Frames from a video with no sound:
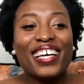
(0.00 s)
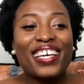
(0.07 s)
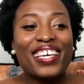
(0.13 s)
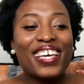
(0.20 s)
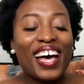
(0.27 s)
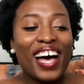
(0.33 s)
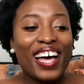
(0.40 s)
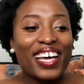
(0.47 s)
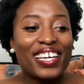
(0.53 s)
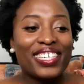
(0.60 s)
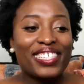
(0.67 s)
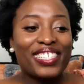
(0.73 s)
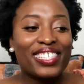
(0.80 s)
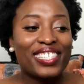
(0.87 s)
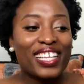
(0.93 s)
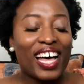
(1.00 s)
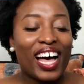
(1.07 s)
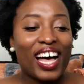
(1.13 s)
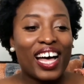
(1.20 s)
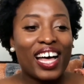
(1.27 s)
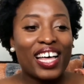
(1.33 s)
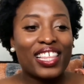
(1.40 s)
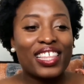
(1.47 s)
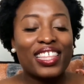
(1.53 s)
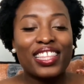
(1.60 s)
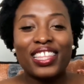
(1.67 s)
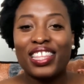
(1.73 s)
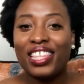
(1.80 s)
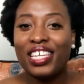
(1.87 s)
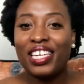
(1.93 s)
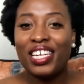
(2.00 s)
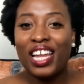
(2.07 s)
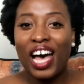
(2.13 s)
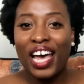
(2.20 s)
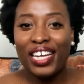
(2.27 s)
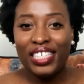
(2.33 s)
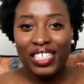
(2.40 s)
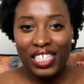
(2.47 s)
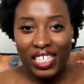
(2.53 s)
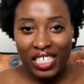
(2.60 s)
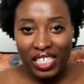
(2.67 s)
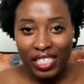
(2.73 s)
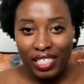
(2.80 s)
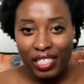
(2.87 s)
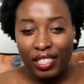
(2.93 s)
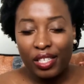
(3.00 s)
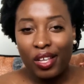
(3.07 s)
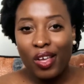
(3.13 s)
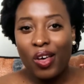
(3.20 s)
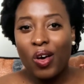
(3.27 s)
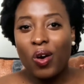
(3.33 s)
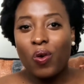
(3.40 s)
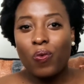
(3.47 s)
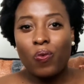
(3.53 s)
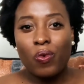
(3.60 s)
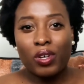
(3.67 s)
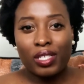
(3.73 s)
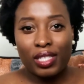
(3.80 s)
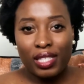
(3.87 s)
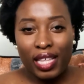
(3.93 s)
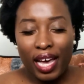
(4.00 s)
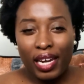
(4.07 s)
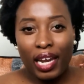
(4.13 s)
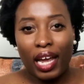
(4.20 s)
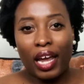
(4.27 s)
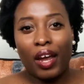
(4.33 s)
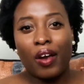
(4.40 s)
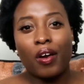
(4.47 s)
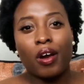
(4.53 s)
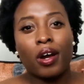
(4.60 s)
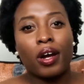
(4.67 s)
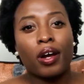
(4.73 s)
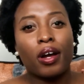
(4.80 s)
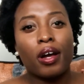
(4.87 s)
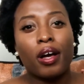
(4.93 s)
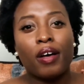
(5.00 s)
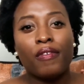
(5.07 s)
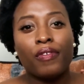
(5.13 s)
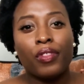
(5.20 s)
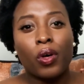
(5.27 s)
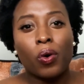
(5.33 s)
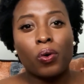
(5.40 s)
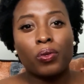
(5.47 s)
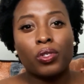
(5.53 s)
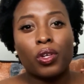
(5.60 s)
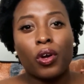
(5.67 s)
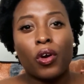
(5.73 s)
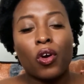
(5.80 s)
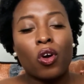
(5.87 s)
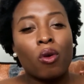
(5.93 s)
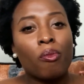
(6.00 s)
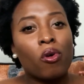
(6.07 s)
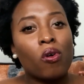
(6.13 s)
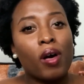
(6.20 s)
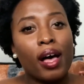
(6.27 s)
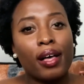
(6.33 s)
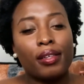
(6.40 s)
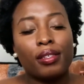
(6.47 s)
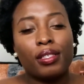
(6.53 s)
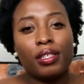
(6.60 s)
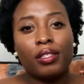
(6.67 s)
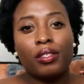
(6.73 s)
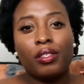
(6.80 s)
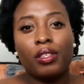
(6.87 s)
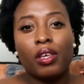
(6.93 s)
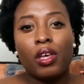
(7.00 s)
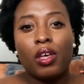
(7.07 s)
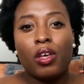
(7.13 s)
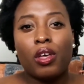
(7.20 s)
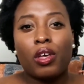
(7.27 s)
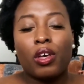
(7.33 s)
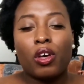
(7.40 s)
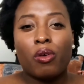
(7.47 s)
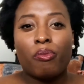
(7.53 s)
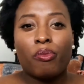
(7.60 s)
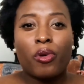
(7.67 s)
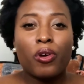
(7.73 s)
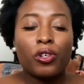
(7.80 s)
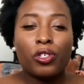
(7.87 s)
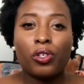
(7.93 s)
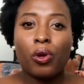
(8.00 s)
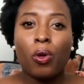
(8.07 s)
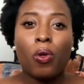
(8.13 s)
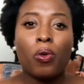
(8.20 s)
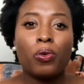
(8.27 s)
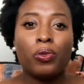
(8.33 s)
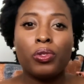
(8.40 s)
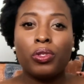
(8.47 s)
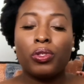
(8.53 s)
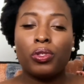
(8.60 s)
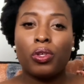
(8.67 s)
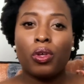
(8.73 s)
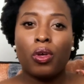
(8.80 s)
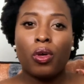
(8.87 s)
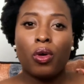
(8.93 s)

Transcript: Guys, the 90s was that era of those herbal essence commercials,